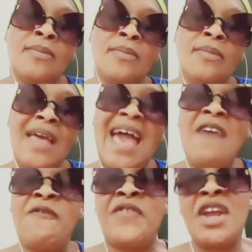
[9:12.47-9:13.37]

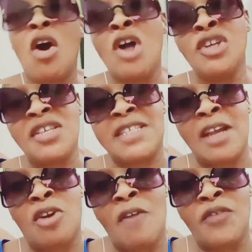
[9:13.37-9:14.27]
Every Oyo State
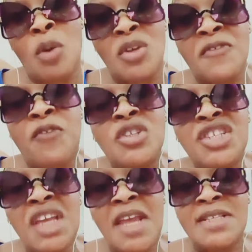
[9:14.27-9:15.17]
governor was
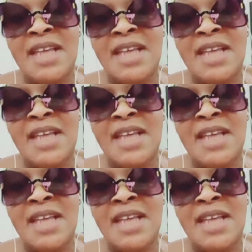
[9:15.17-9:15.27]
48,